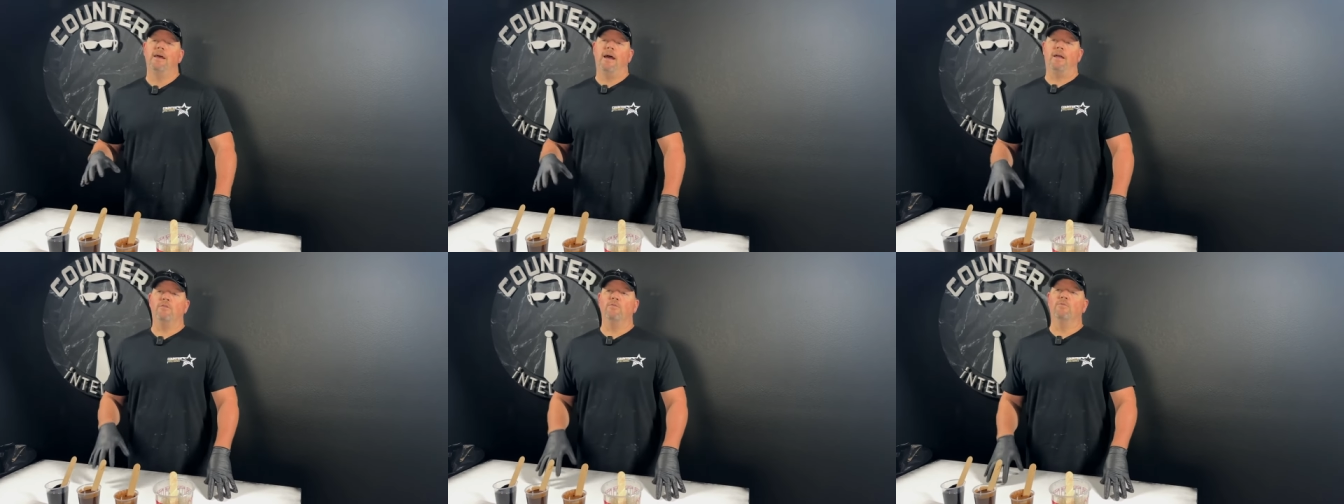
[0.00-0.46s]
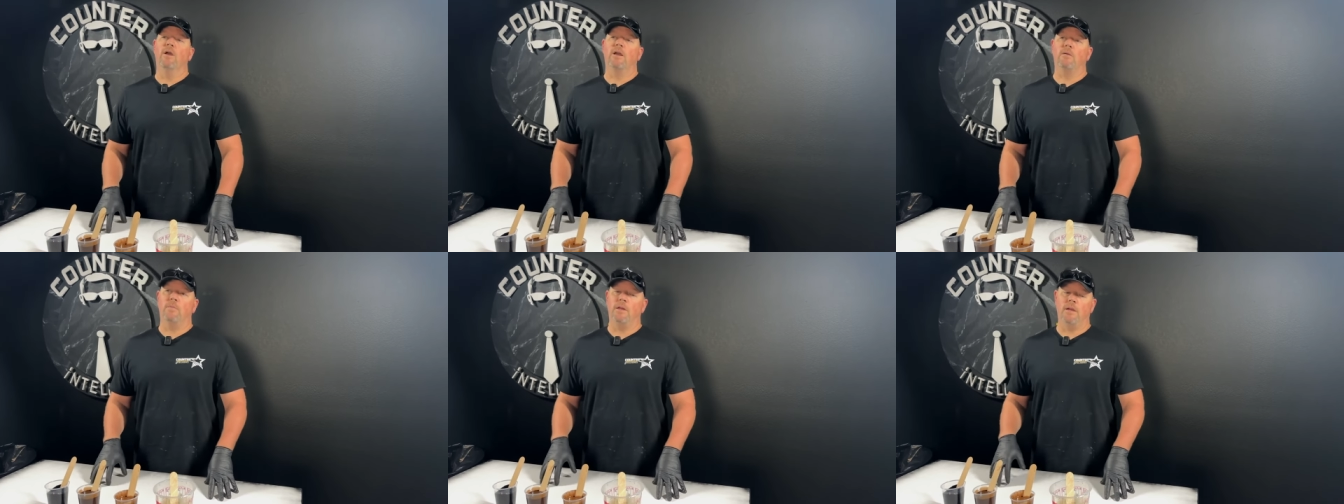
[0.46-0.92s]
I do
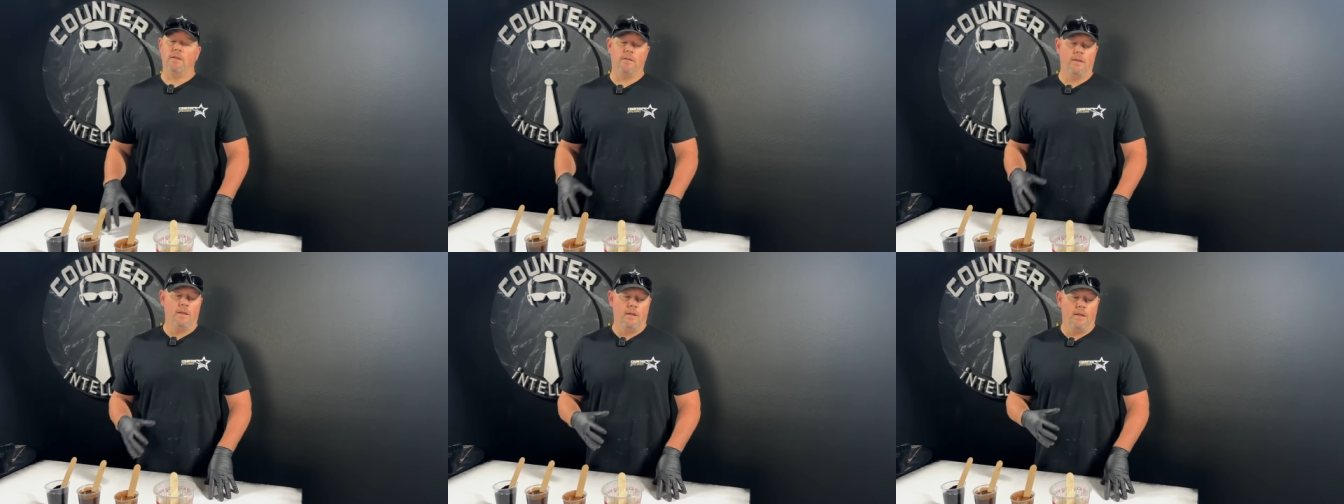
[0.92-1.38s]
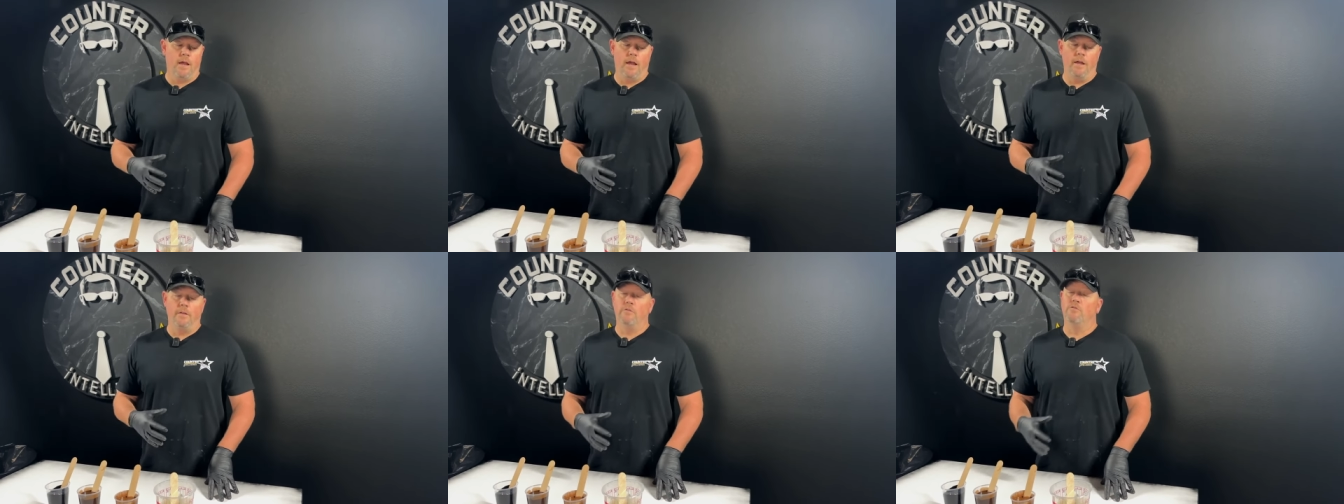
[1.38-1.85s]
recommend
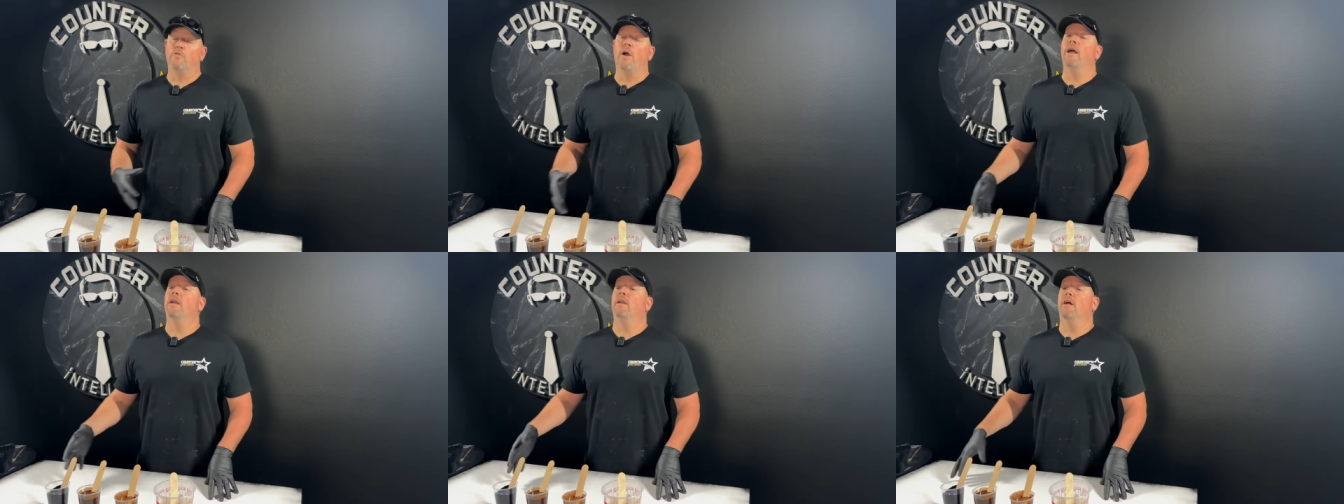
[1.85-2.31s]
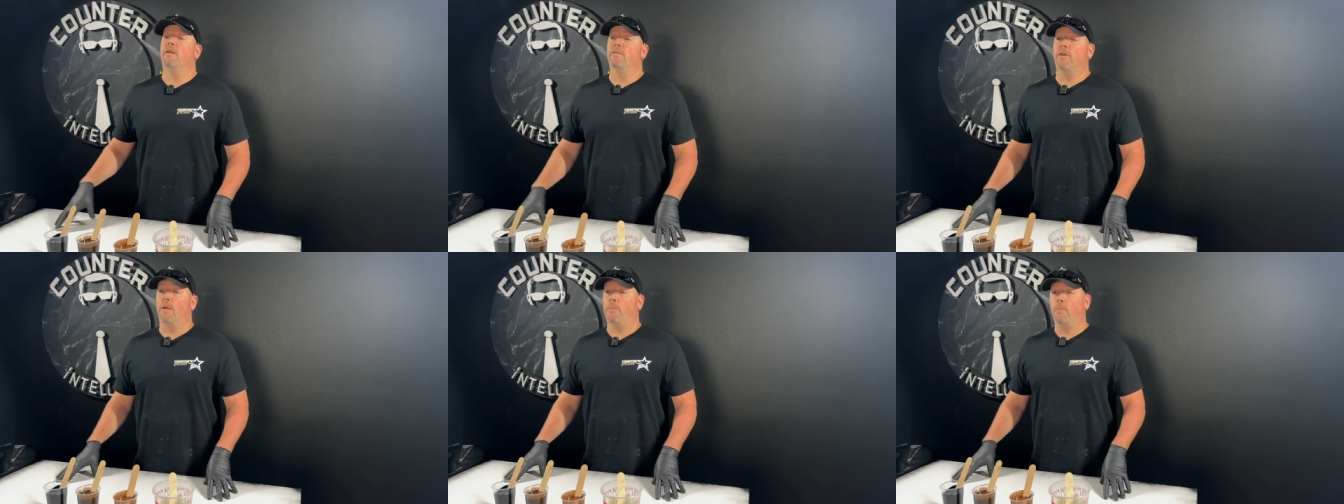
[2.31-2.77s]
uh, trying it on a
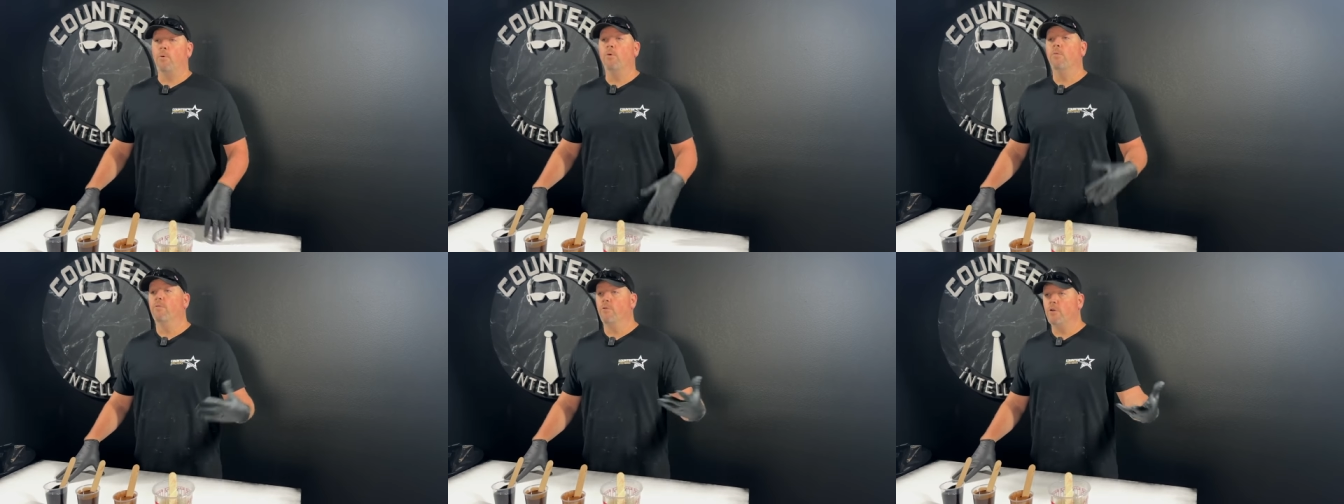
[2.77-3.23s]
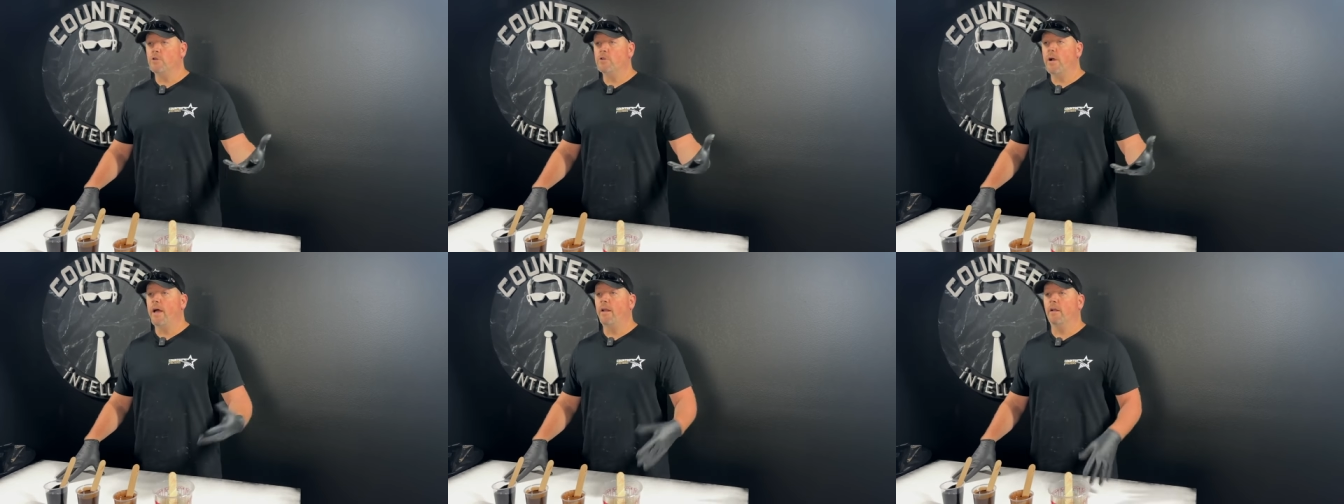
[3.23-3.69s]
sample board before you
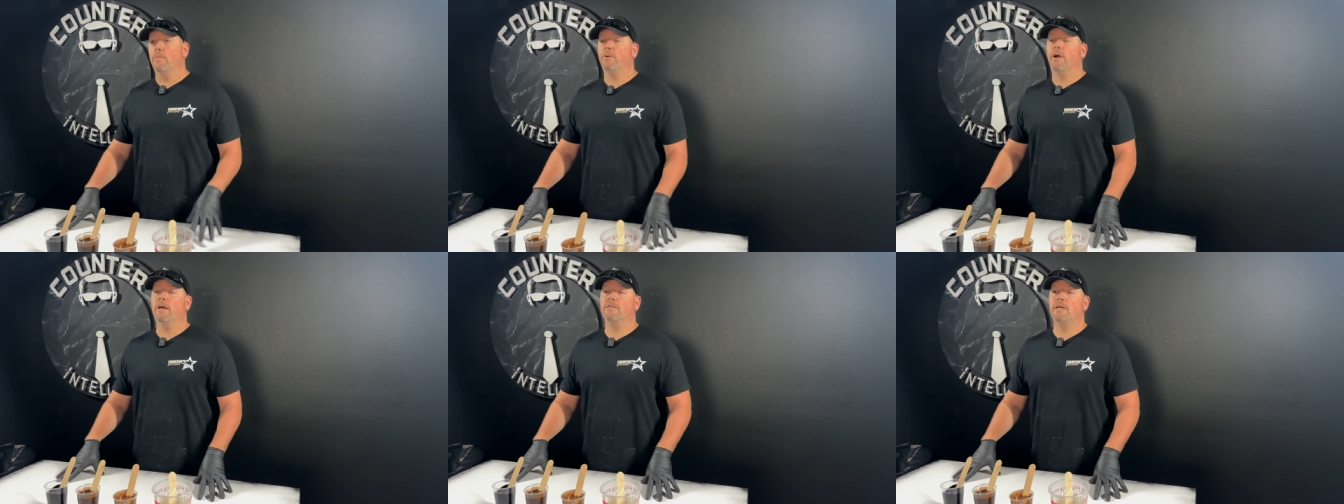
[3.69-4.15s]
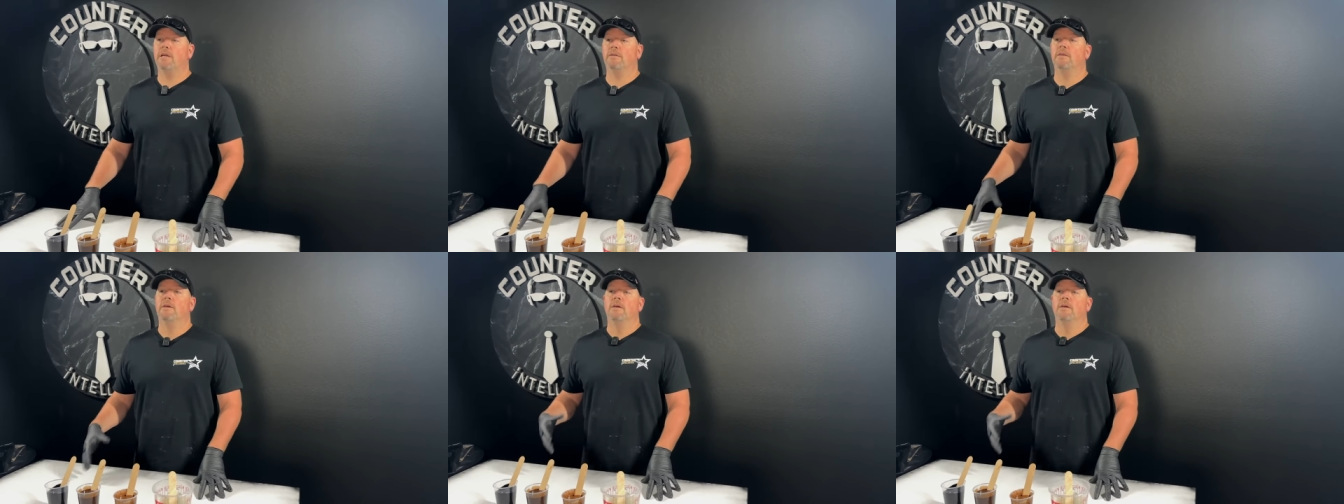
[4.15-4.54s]
try it on a project